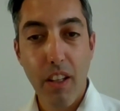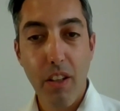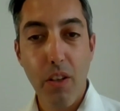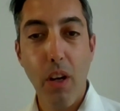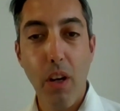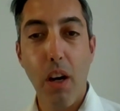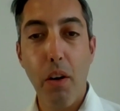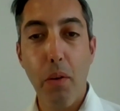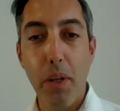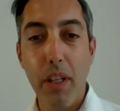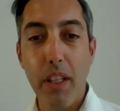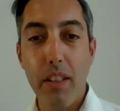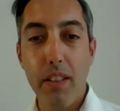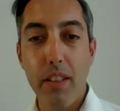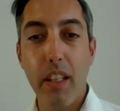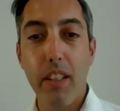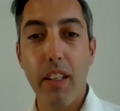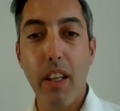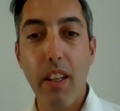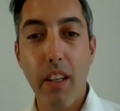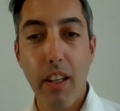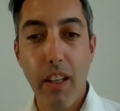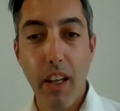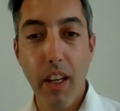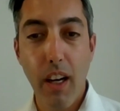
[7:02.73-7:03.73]
You are really
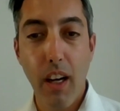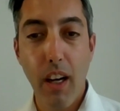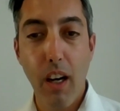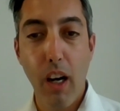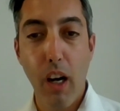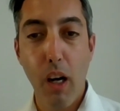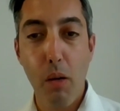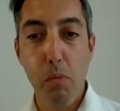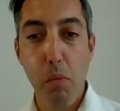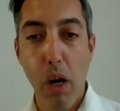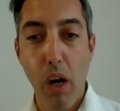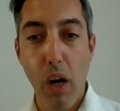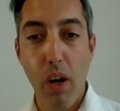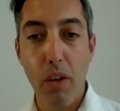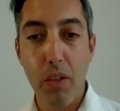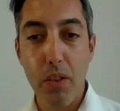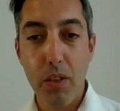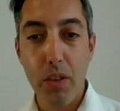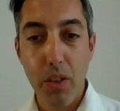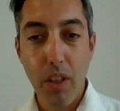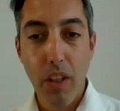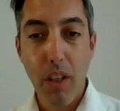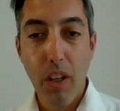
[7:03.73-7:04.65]
taking care about